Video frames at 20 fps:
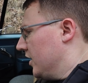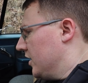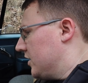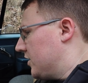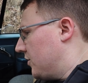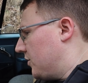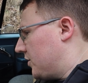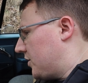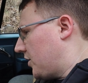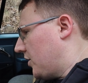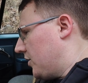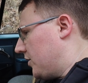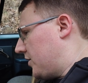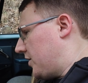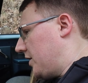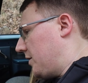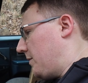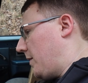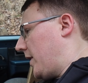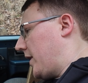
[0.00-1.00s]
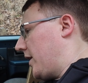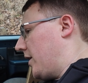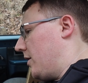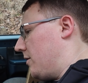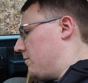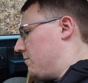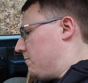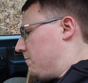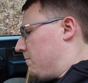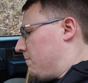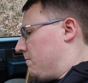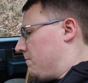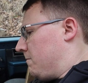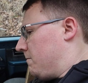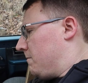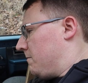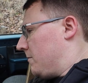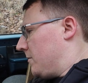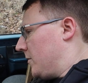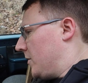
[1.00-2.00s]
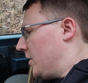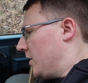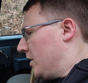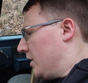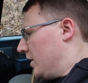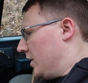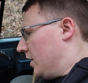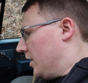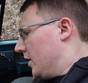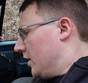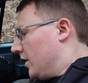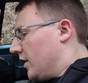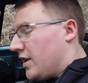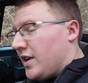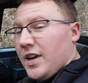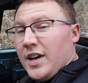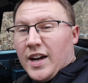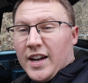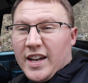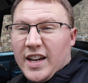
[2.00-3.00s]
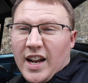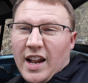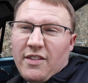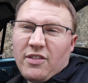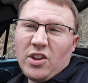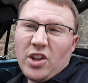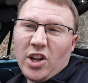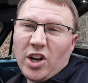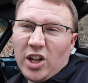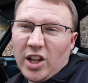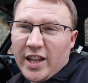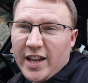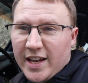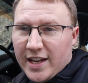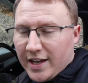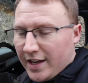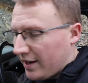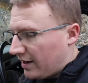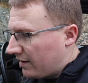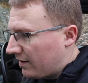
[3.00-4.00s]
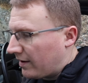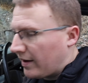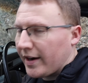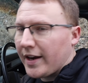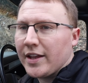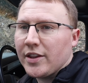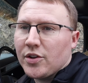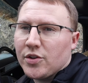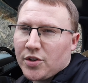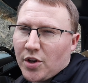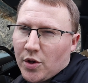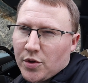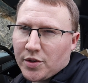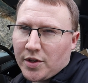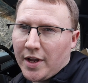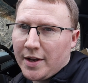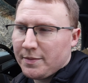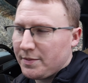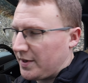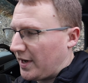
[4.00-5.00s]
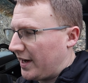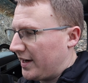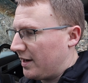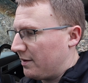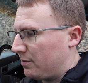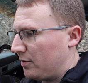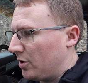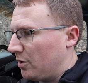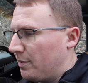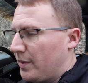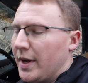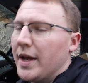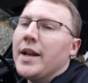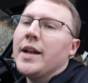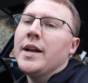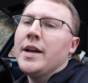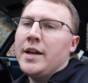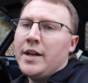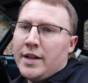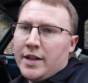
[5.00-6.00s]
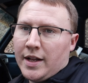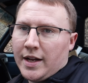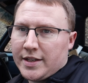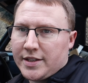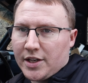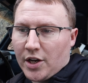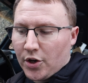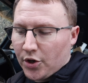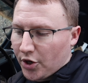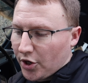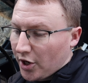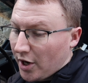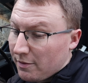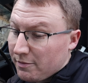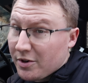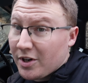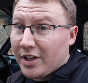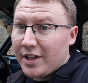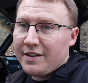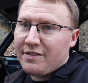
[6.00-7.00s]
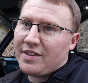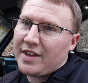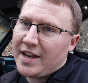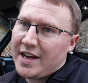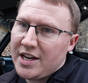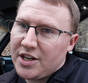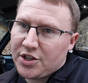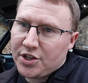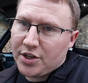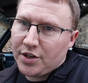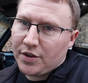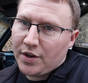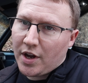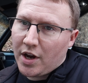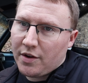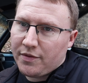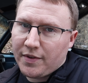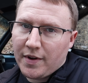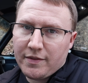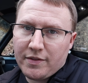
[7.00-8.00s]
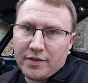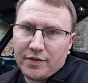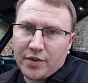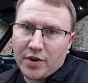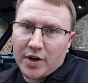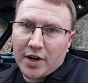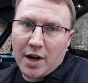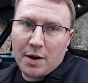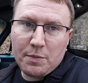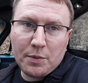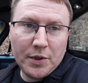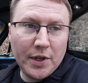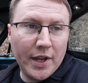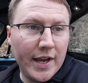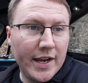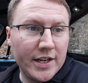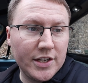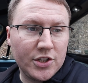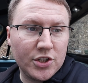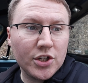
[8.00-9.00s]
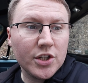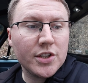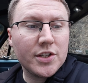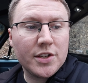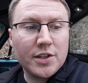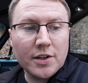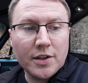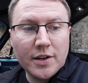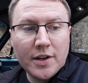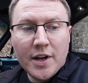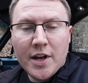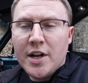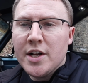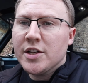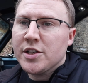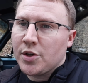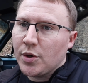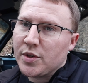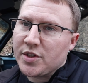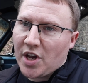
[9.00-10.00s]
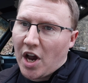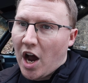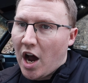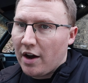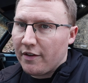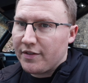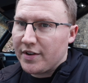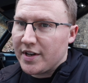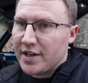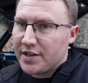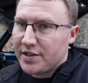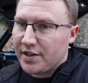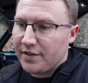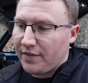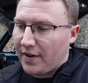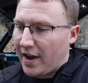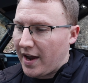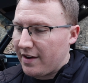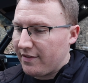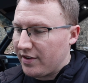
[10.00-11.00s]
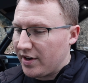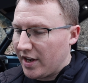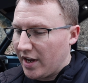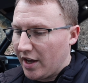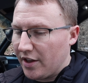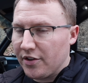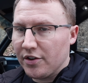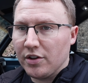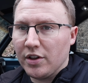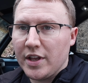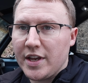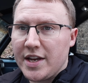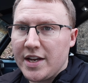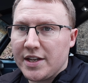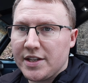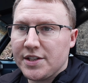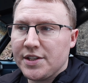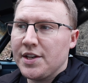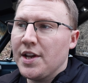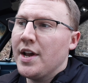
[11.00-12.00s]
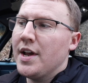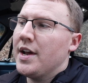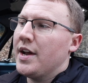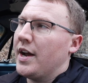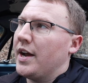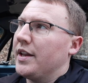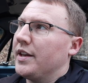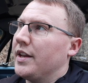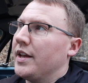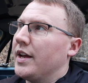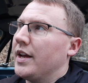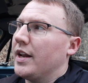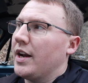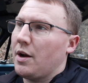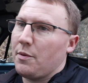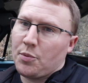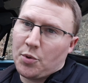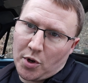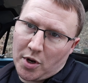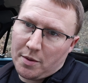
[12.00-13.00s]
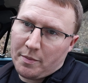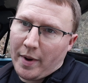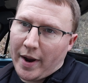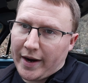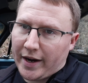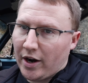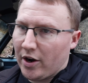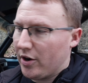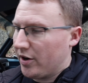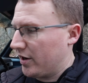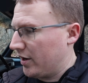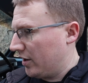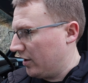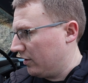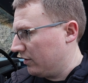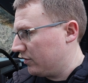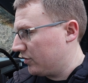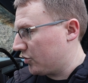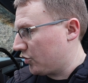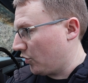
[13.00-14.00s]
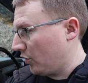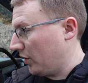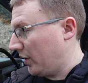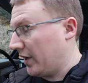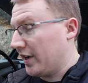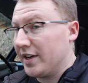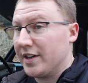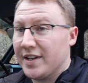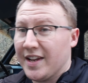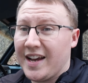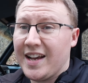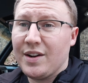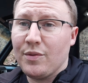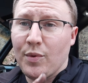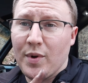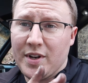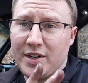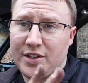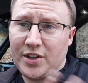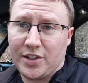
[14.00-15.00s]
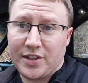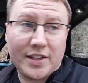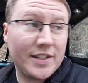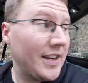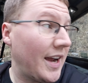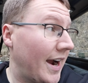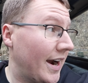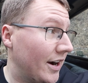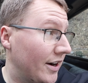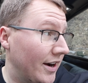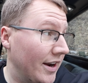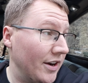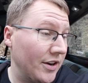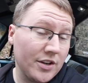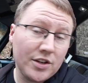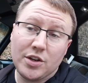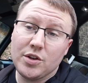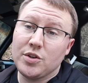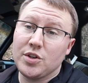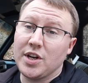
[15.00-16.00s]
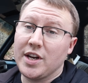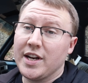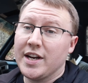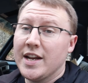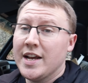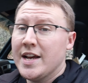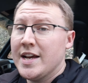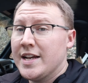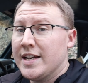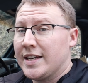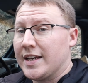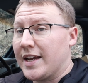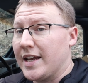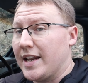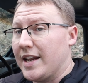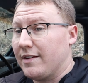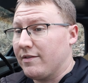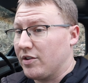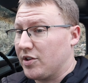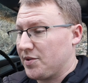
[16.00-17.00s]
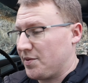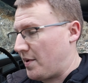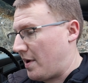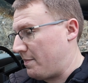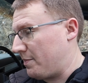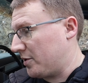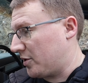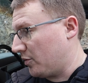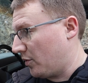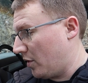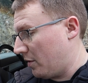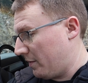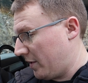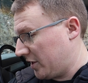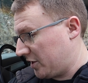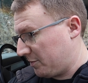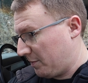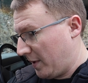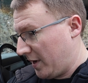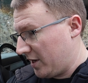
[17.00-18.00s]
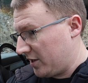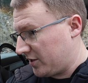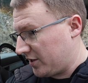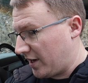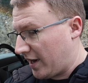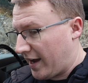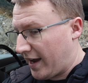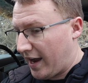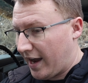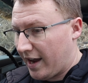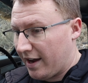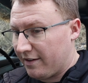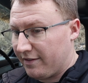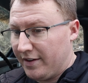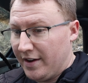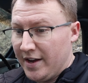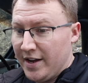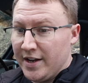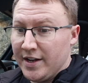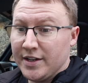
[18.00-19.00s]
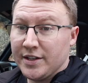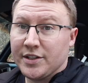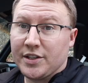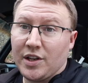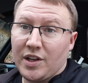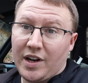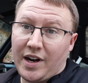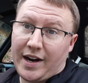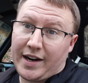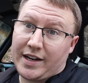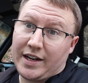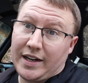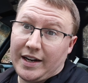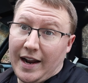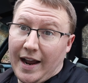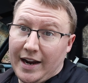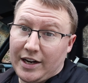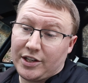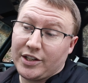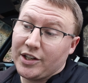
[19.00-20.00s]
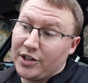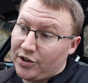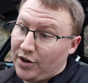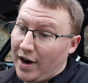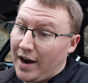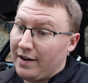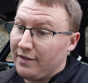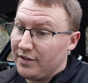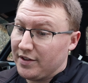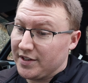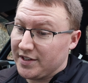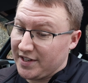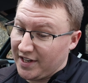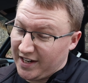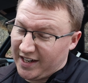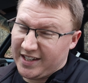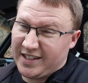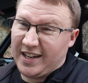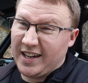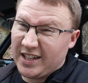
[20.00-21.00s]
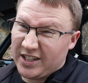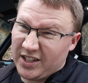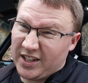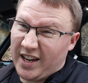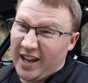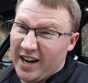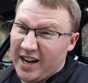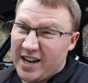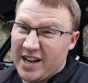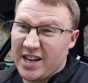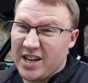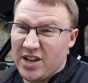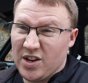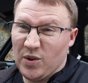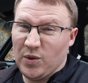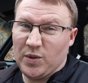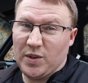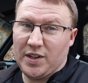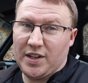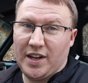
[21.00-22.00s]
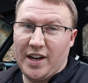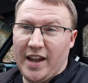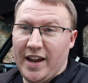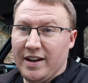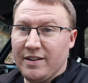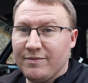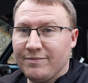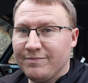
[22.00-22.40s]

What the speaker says: So we start this thing back up. I did have a little leak. I got those hose clamps tightened up a little bit. That's all good. I'm going to leave the heat shield off of it for a couple days just so it's obvious if I have any other leaks, and then I'll put it back on here shortly. Dad went and took the tire down to Eugene to get him to swap it to one of my spares that I have, so that I can actually drive this thing, because I actually kind of need to use it today.